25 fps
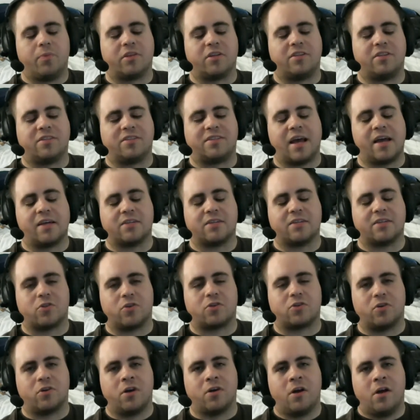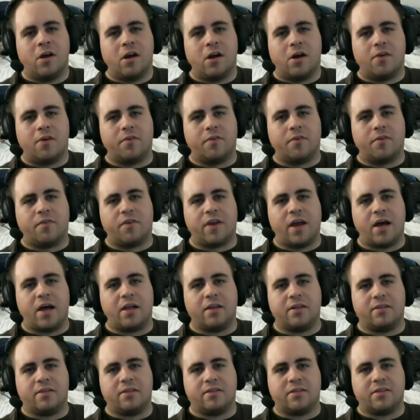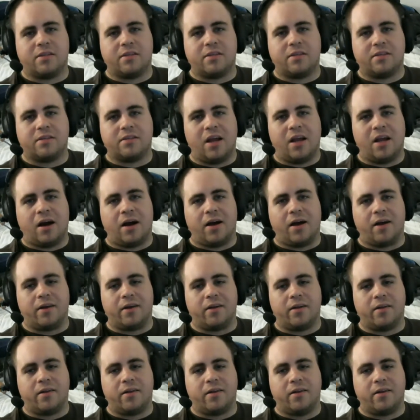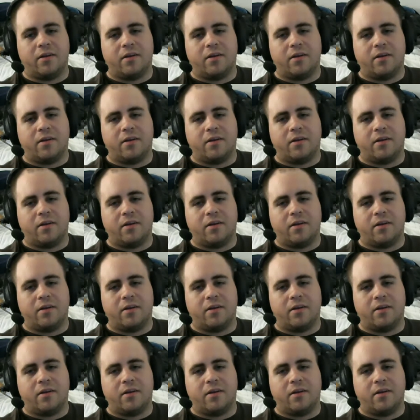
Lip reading: disaster of a finale in season 9.